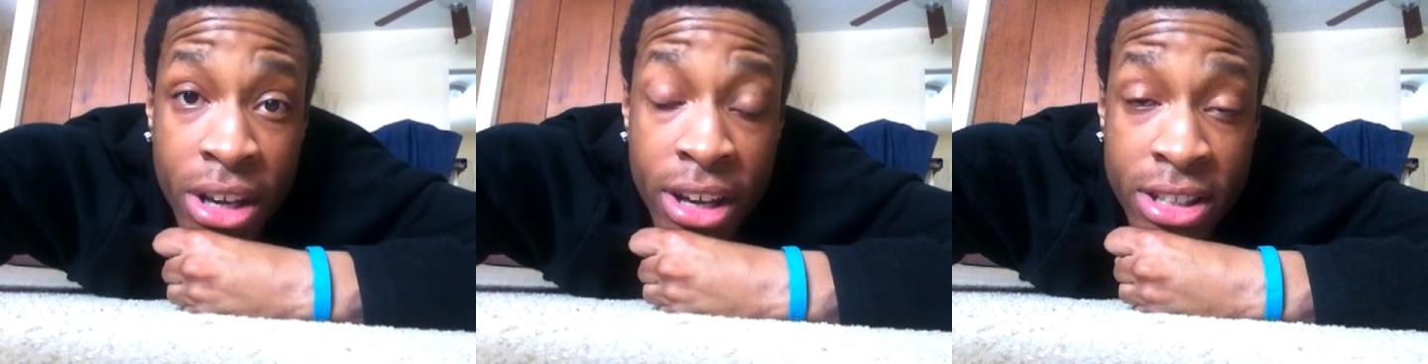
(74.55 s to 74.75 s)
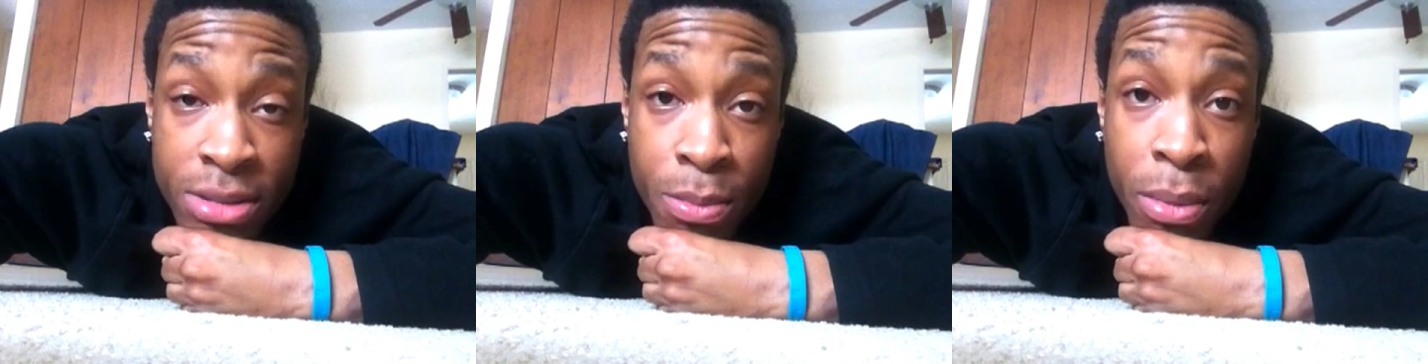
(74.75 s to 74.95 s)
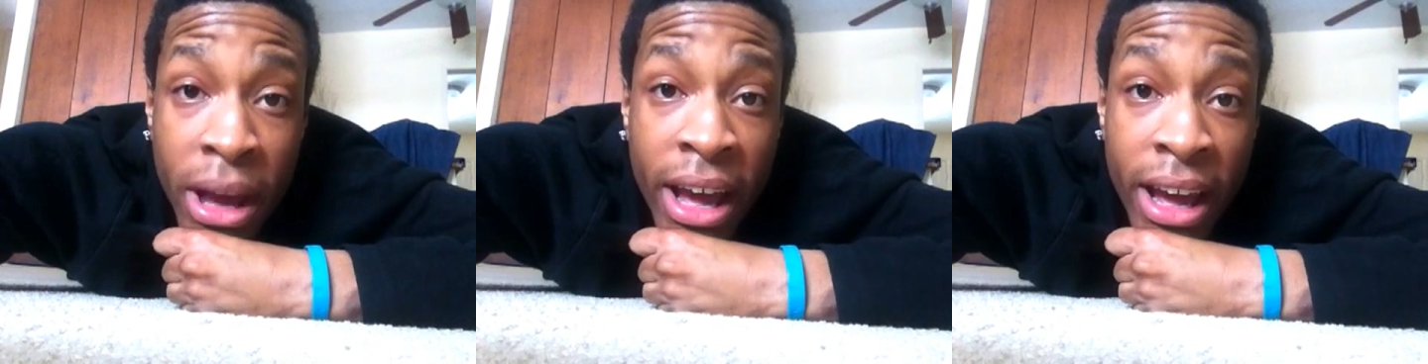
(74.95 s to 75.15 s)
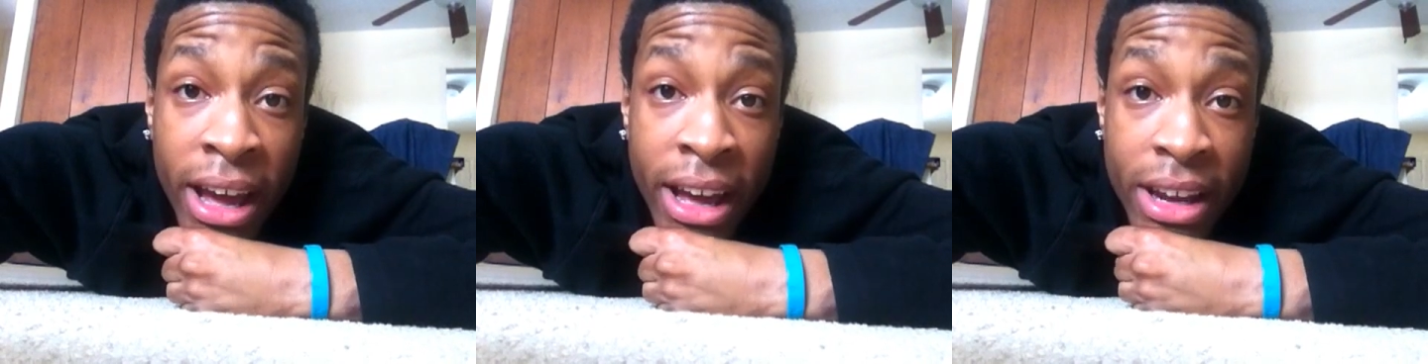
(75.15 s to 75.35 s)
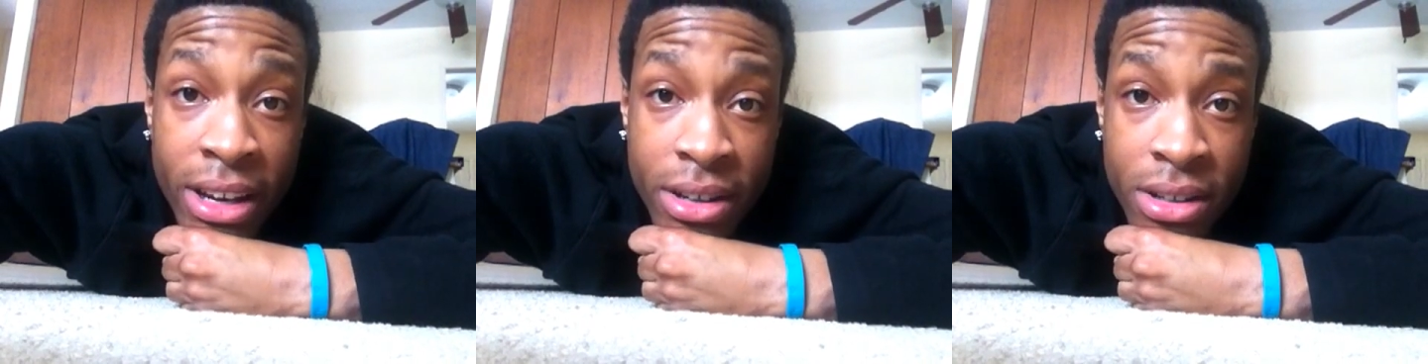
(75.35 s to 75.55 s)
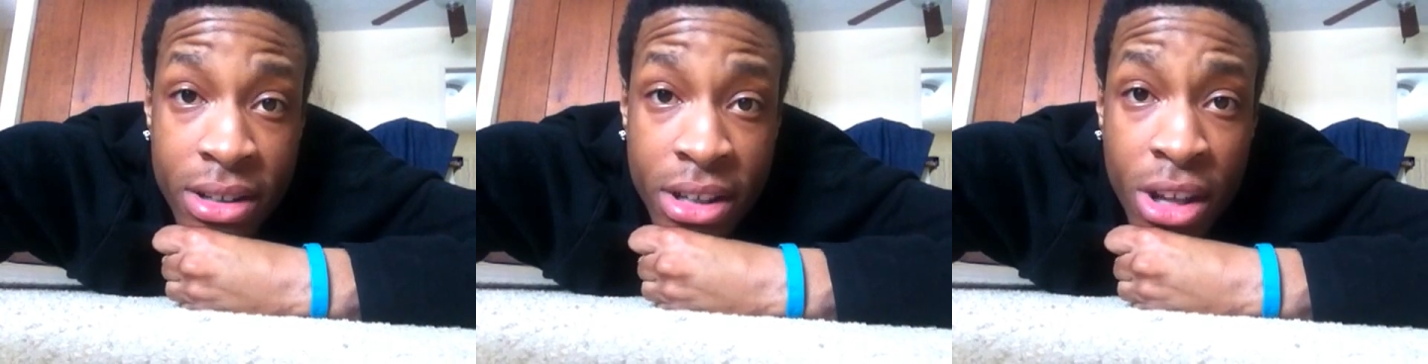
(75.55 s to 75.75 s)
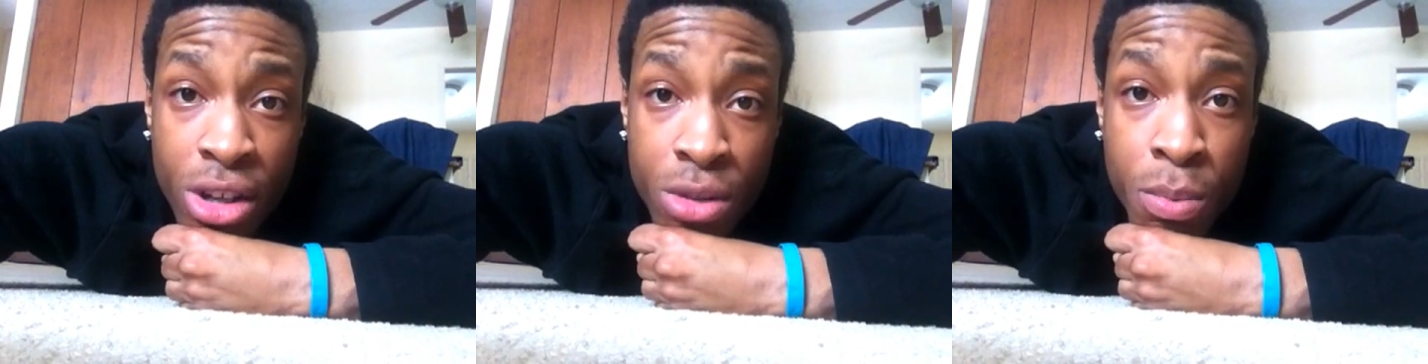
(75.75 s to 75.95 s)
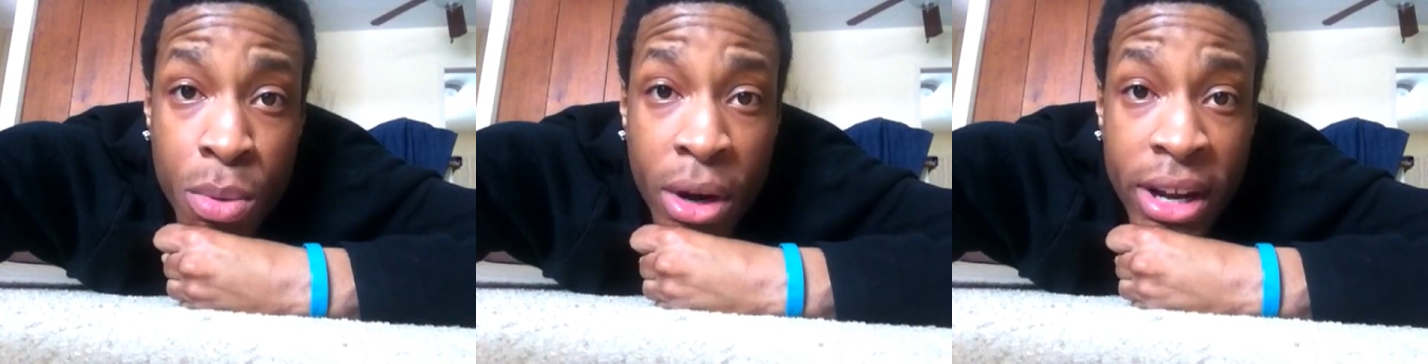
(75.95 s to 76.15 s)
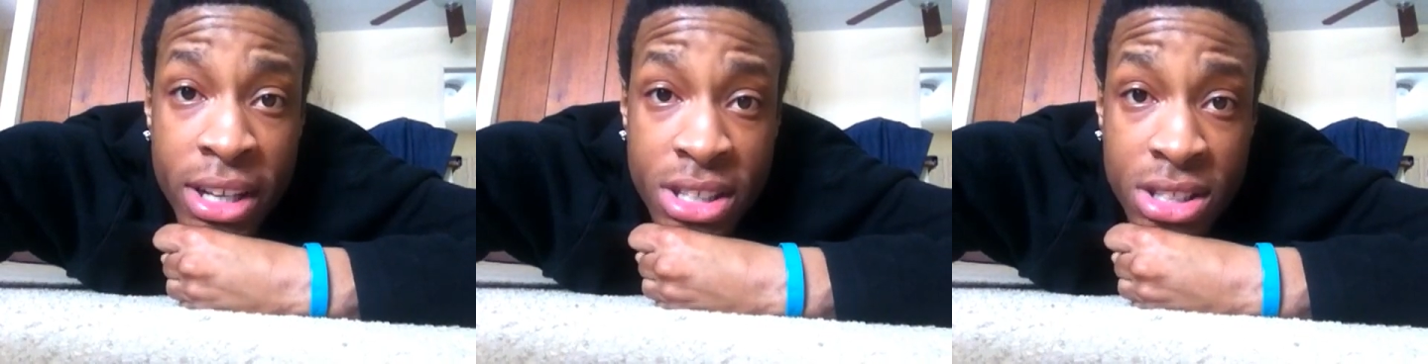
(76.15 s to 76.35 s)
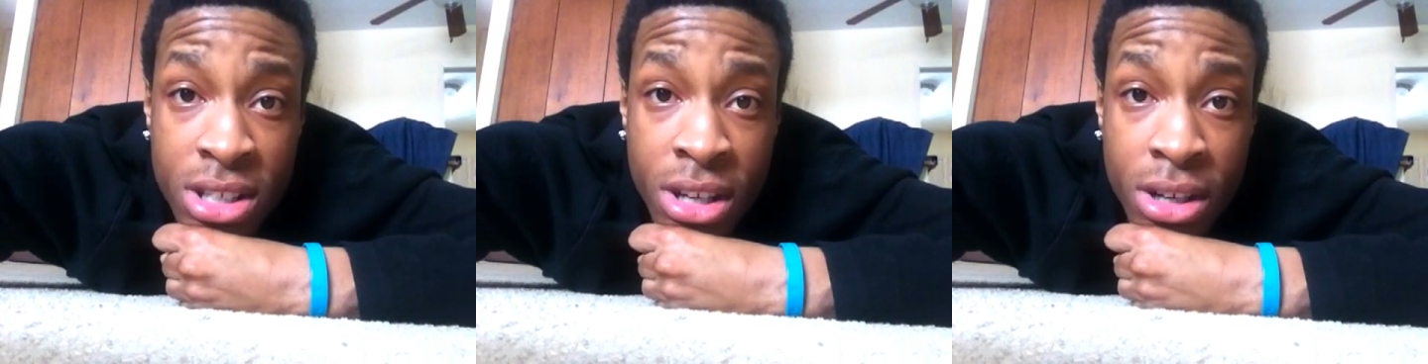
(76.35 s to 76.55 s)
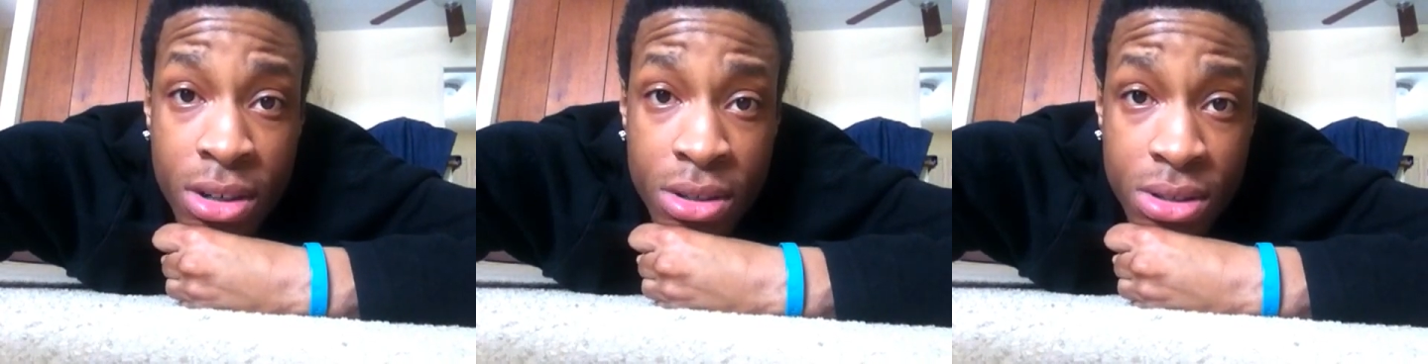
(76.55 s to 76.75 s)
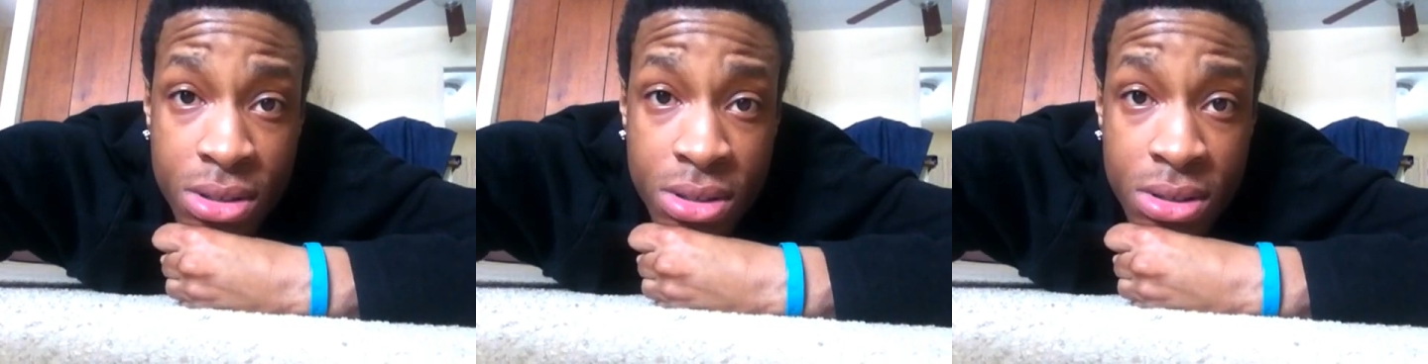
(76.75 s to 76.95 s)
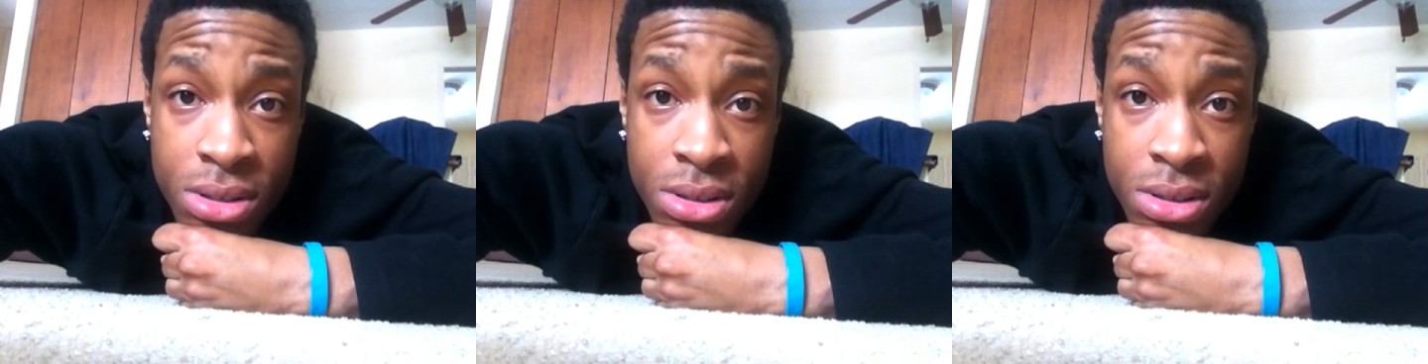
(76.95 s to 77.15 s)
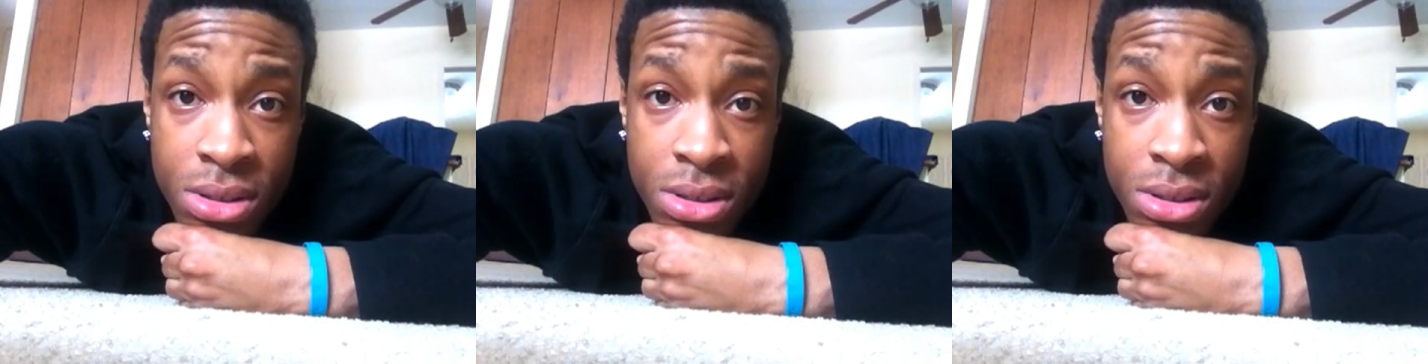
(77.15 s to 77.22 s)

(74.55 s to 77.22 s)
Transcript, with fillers: It's bad. Kills brain cells.